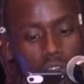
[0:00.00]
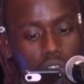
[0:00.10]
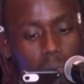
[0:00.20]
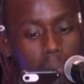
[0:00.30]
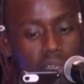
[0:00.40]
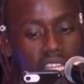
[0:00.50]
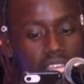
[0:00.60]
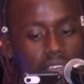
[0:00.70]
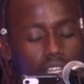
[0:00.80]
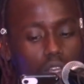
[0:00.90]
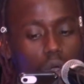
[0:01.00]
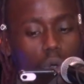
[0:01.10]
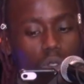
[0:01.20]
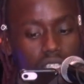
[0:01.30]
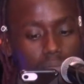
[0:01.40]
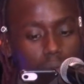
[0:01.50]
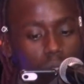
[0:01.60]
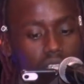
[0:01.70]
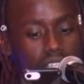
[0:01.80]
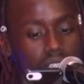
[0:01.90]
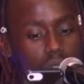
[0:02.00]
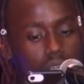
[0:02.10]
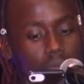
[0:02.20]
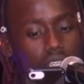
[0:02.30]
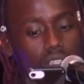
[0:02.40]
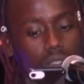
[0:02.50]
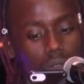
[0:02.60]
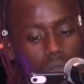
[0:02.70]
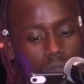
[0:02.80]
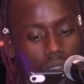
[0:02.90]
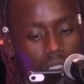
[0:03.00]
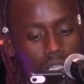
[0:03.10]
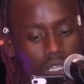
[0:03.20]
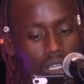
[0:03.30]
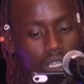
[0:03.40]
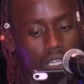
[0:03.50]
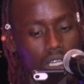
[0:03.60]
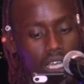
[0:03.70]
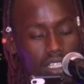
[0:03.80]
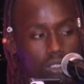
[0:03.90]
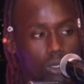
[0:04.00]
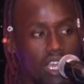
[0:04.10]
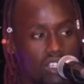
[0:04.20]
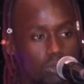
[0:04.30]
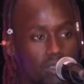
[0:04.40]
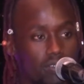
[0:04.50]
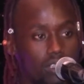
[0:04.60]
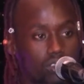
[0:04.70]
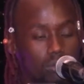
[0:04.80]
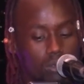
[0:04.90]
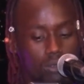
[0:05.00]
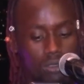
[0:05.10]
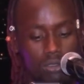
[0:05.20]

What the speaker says: Remember that even gold is molded into something new, and it's okay to be vulnerable.